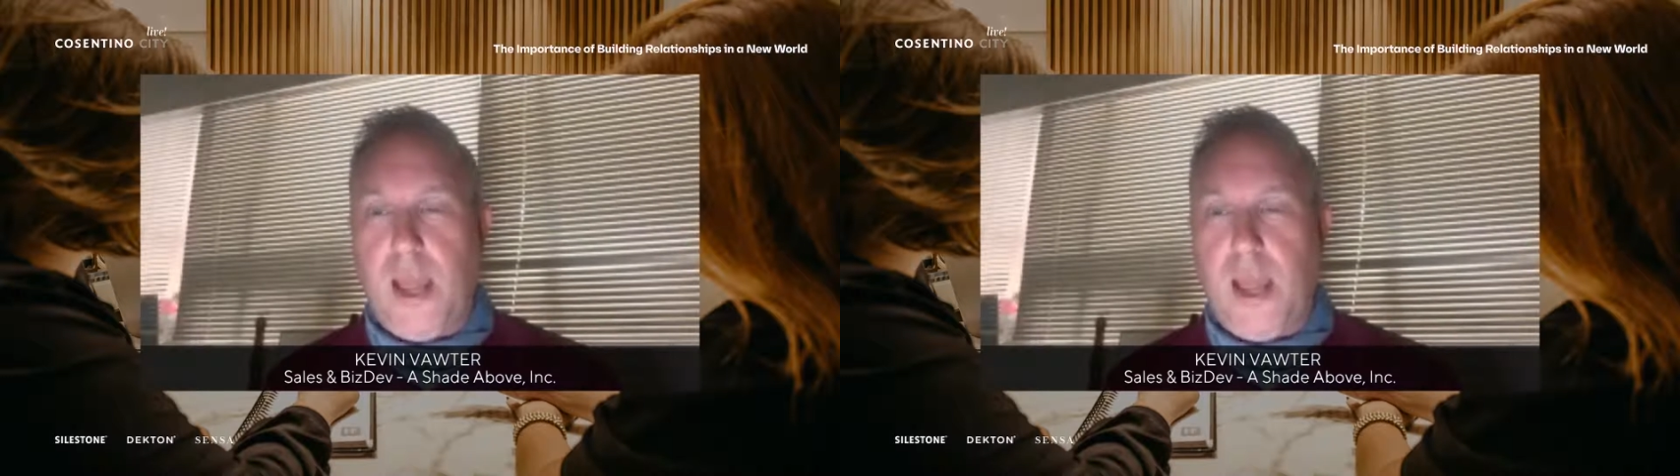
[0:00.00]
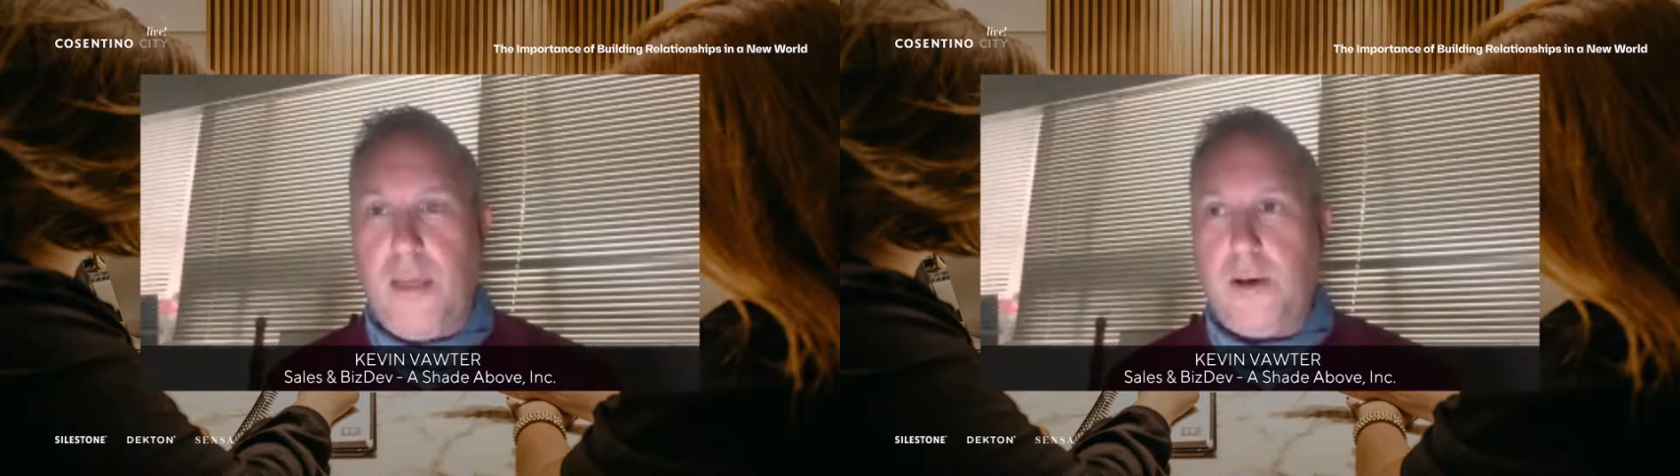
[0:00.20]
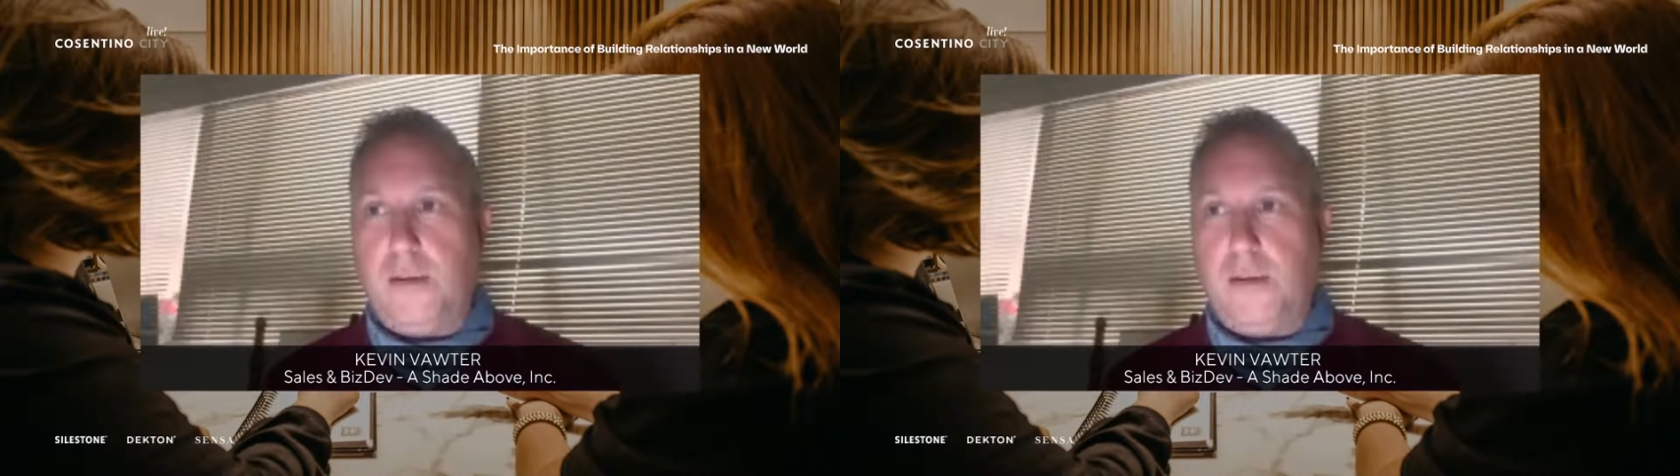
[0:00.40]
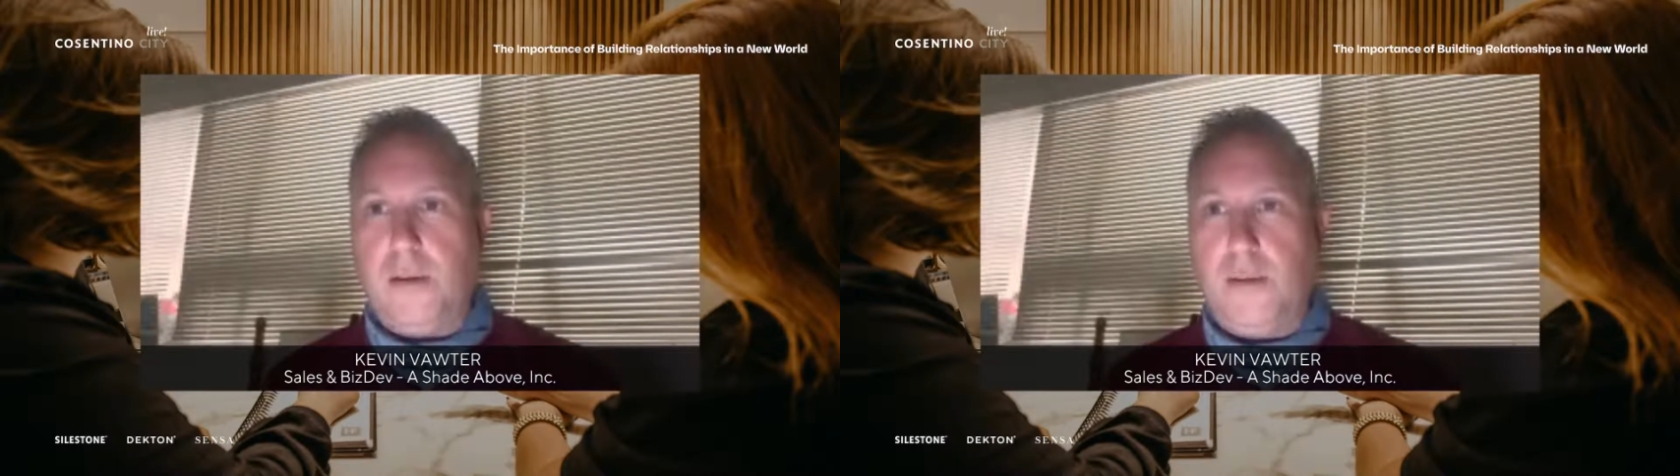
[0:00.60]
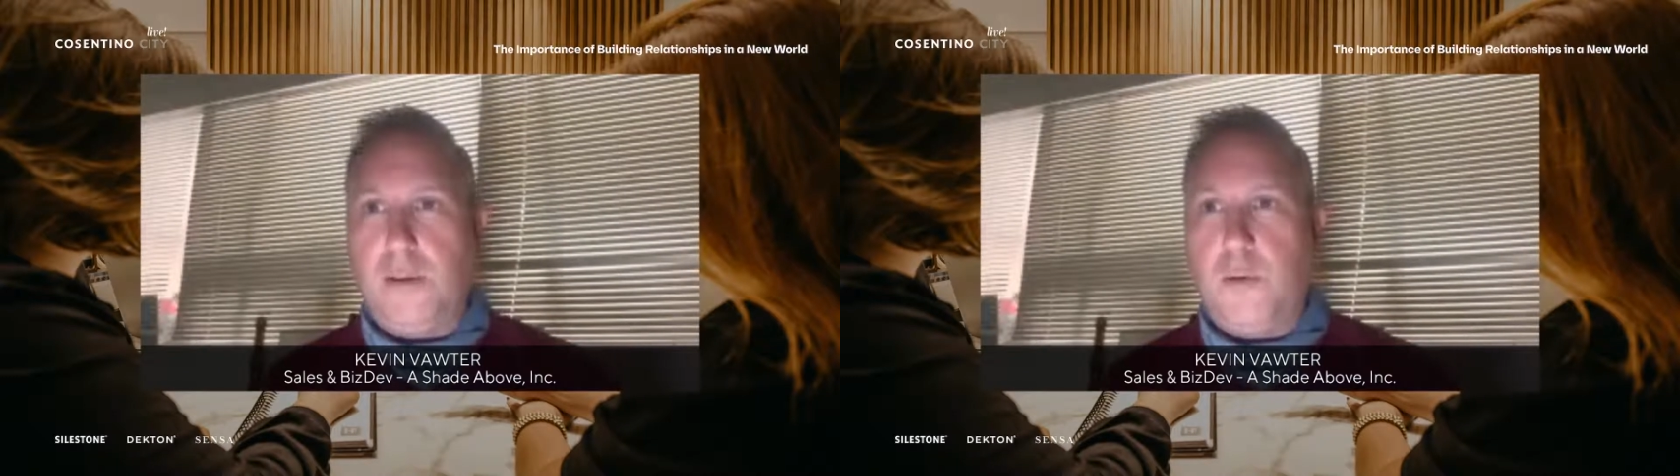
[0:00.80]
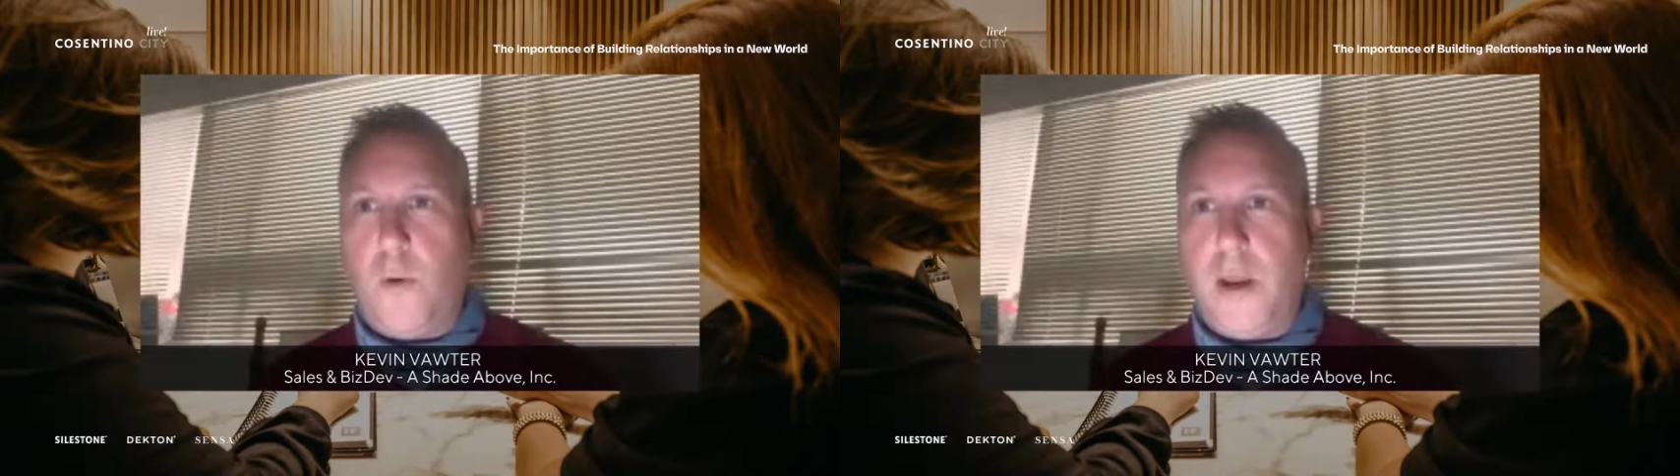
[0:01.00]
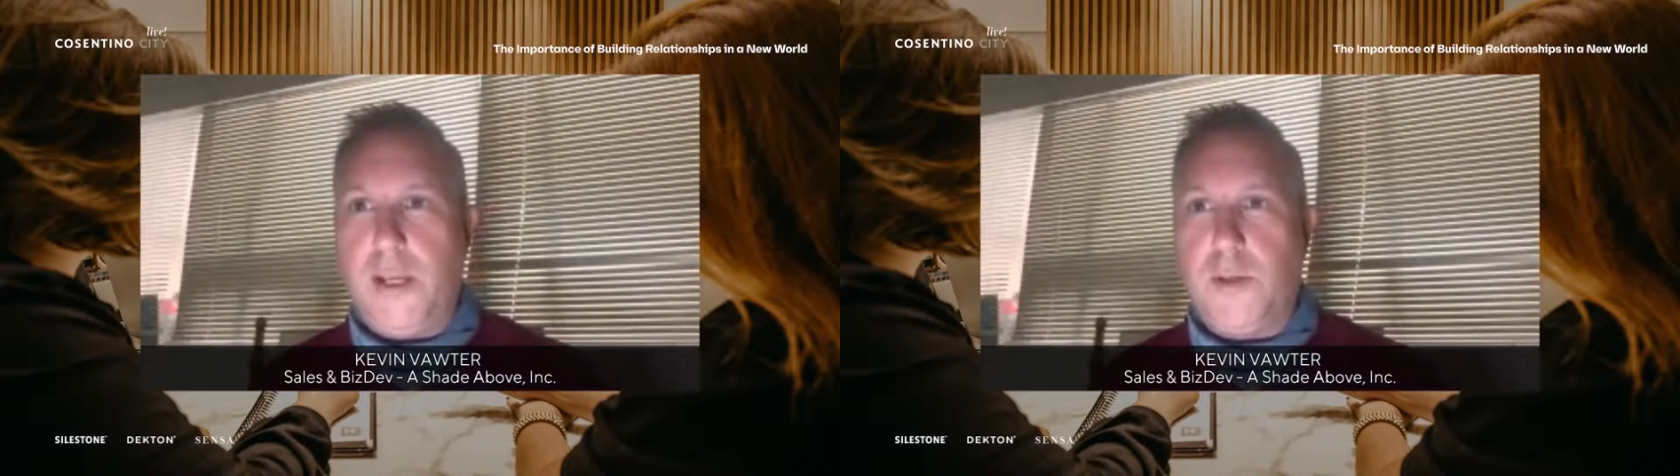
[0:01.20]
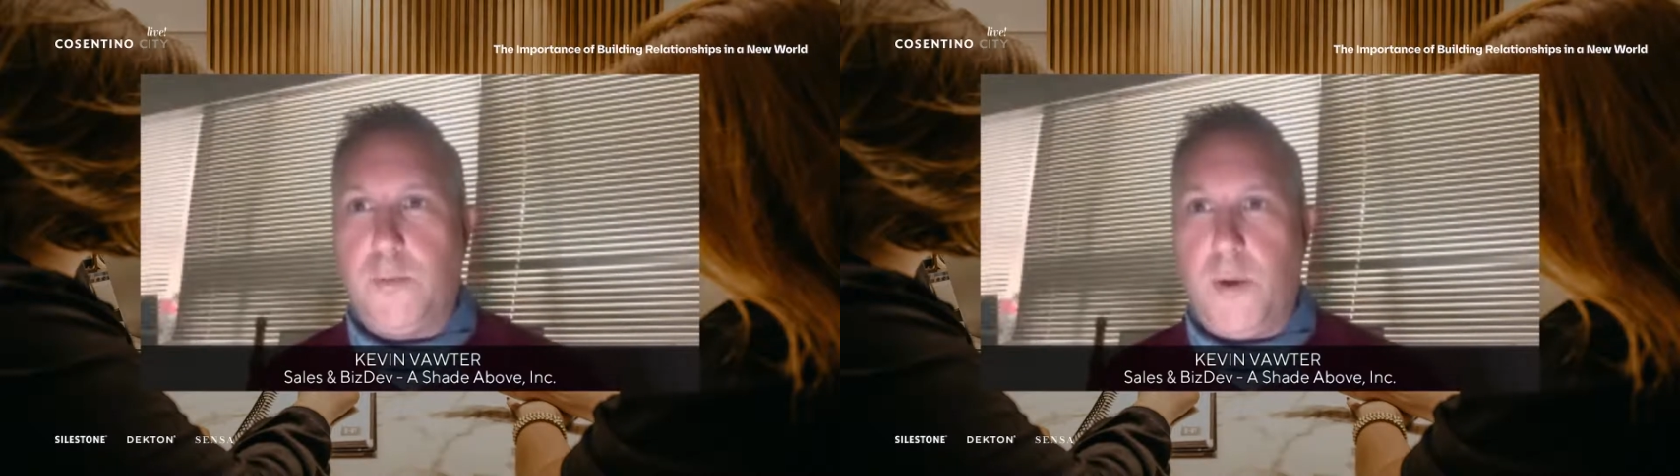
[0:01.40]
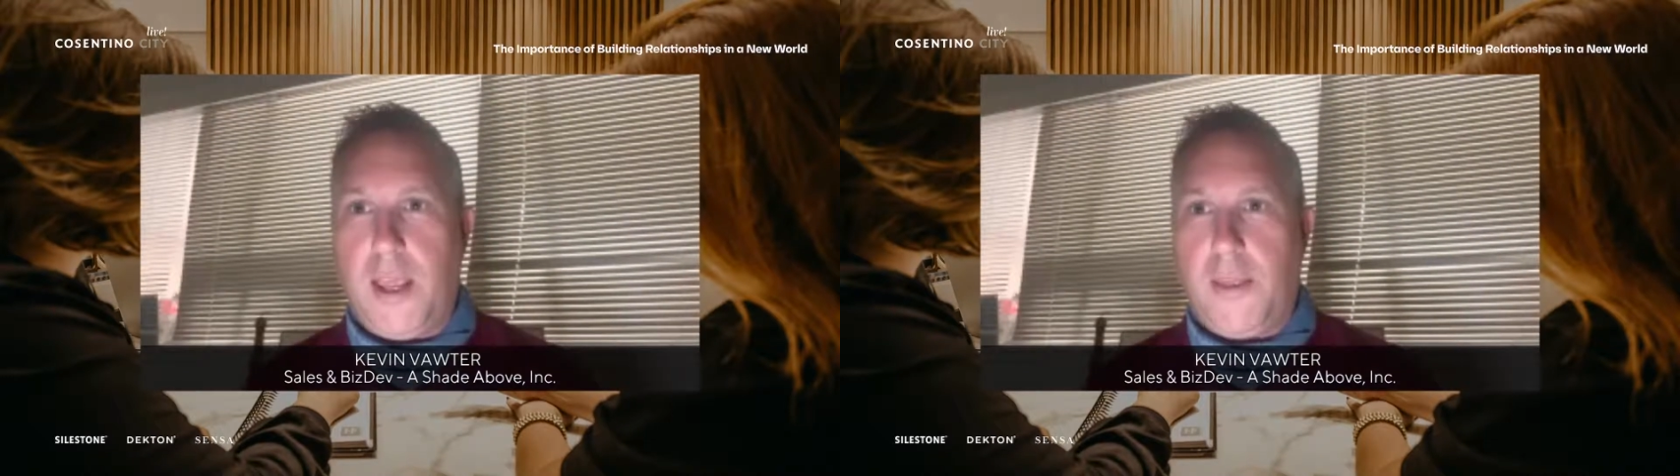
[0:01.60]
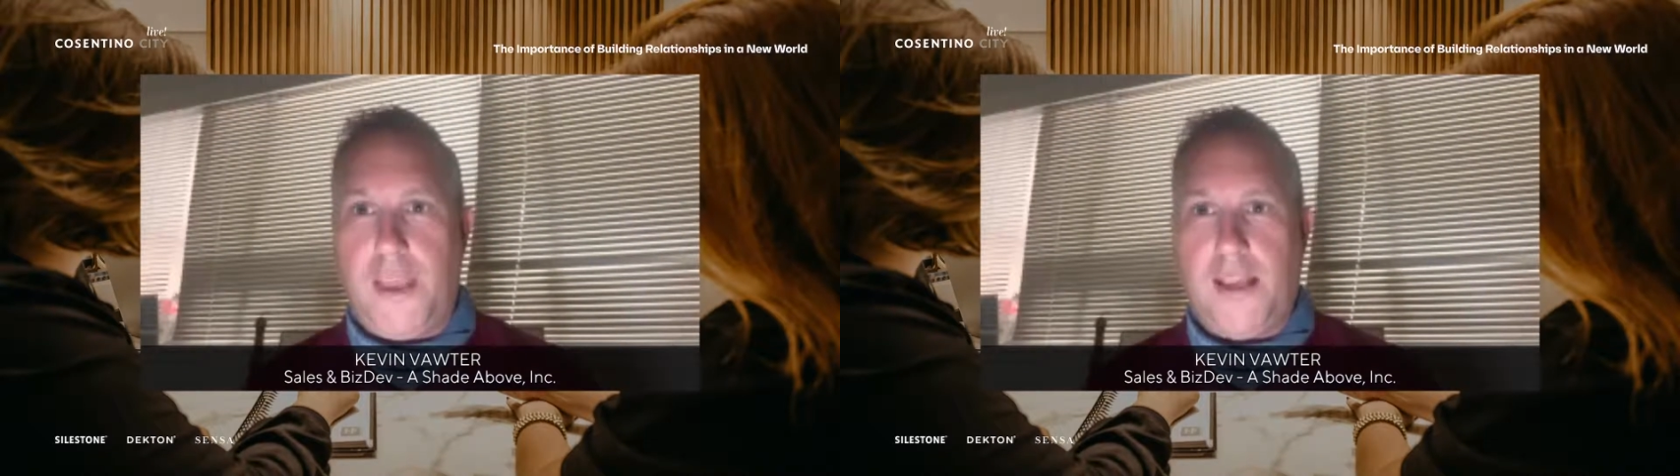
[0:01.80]
so many other
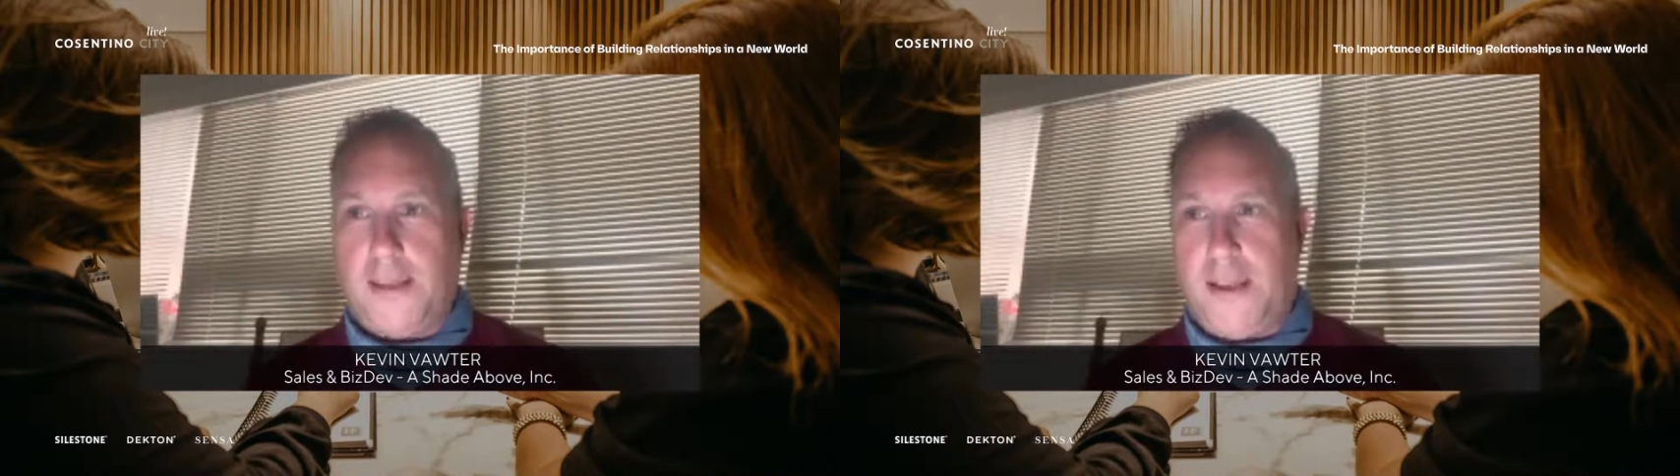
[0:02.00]
2020